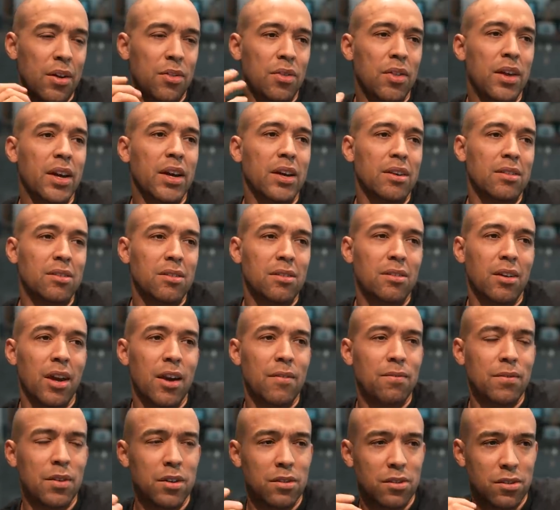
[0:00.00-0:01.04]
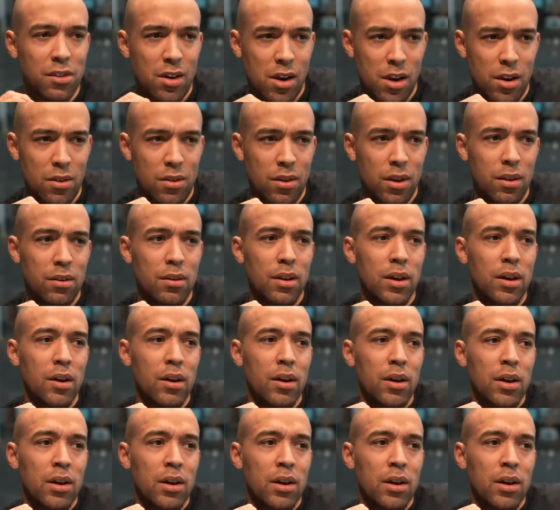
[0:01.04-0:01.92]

I think it's safe to say that